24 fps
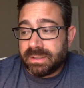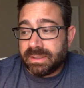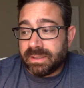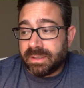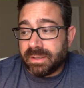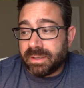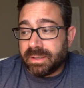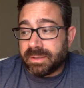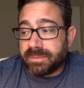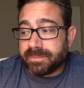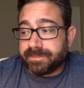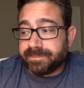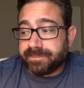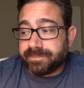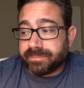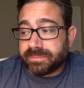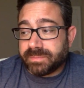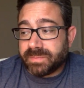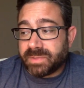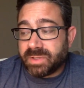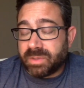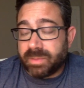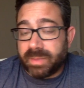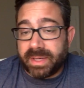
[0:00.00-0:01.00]
um,
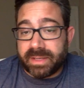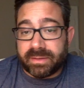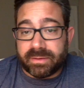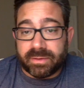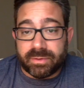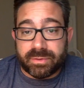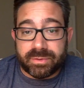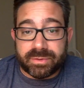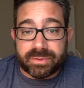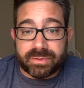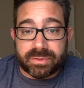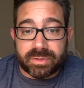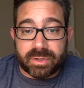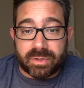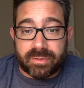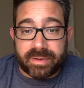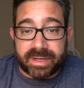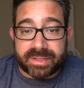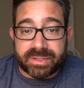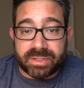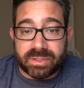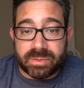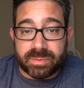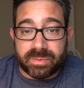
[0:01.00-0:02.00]
to make those
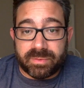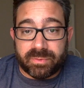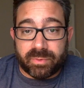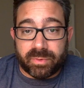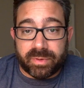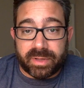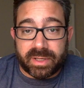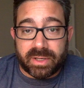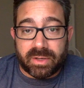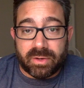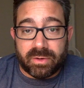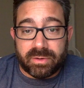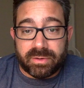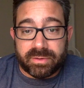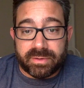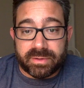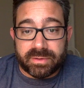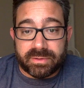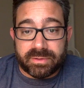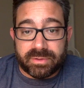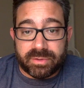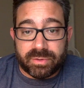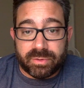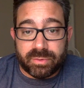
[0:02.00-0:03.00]
corrections before they go to the
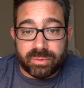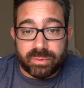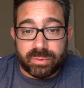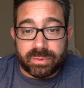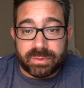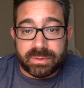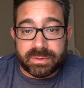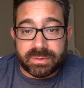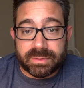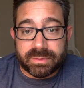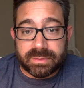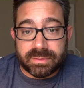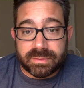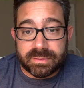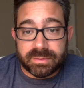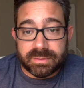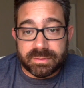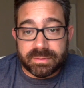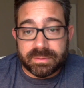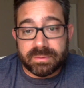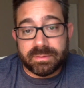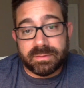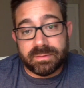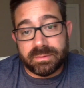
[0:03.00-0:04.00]
two
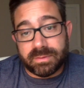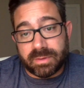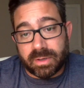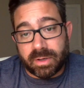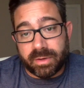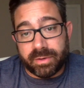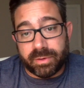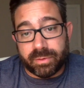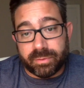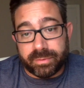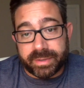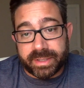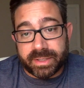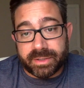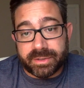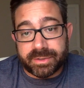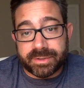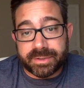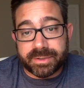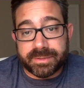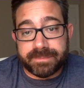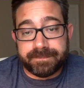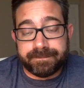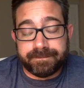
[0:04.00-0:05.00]
other
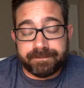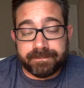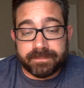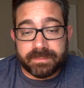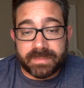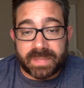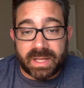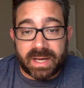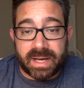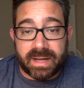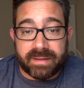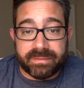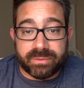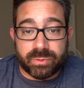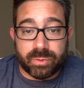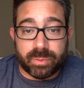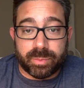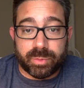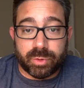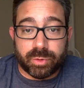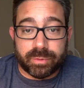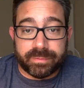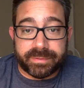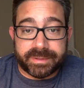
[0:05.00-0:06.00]
readers that have to
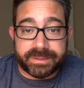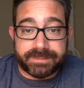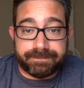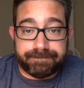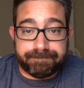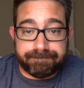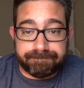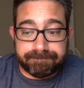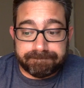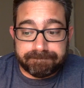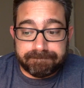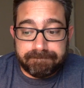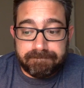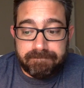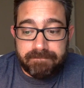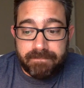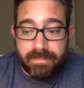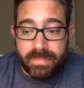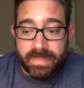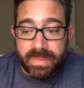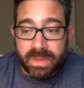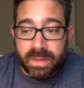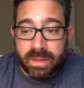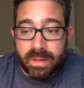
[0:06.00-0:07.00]
approve it.
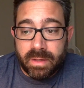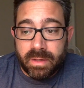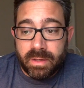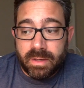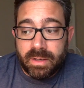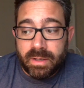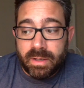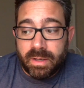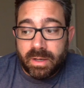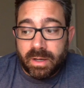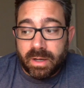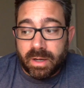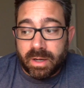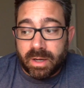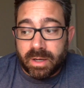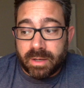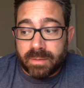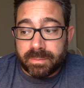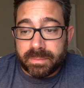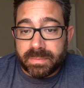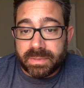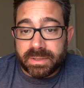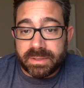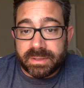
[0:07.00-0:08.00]

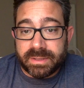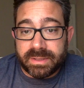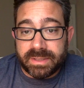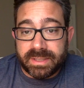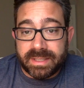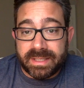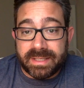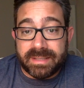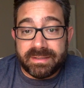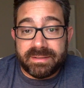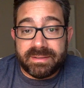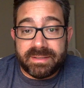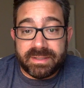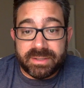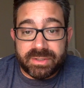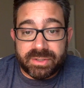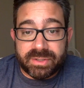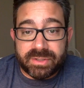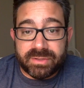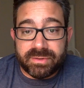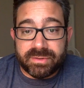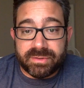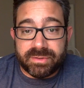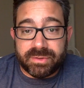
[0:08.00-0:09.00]
Um, in
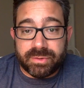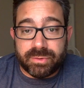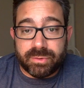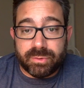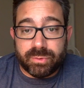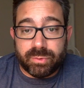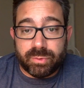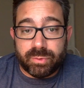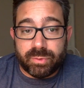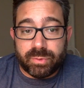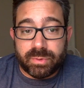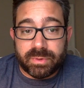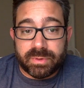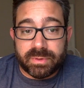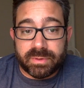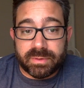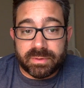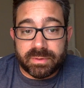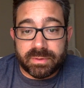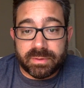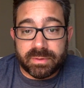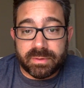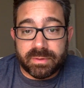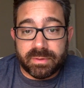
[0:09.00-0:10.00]
addition to
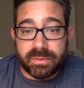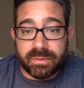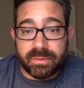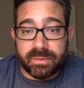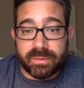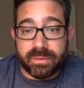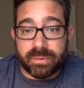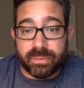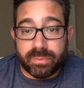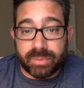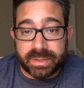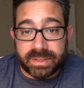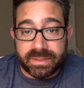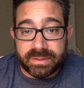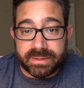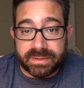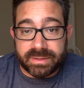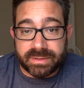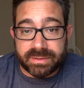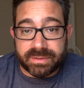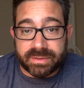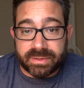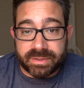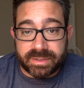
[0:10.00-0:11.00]
the written
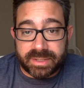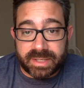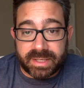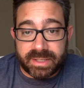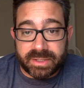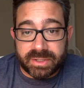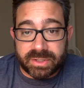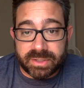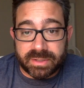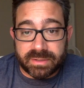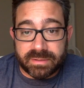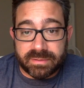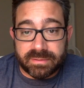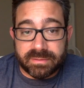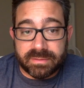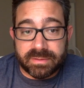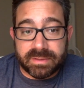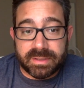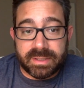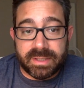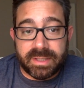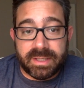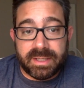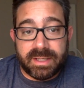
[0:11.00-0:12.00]
dissertation,
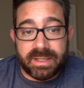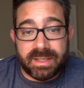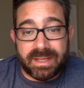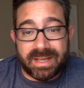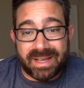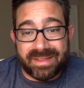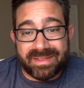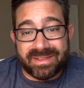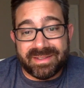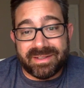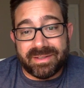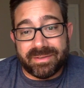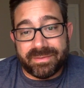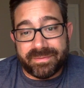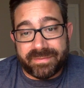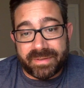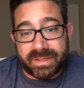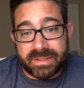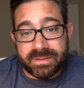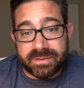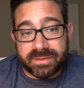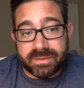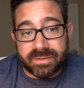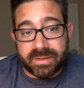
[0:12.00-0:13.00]
and the
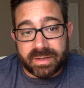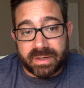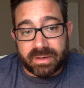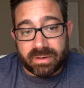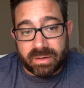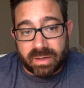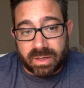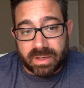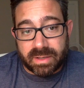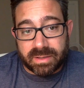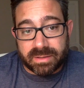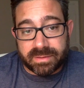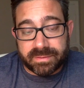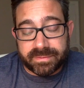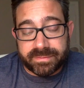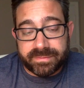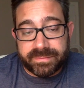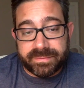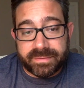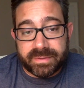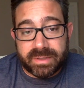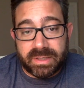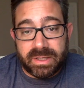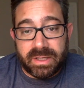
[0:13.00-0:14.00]
defense
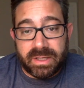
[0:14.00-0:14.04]
thereof,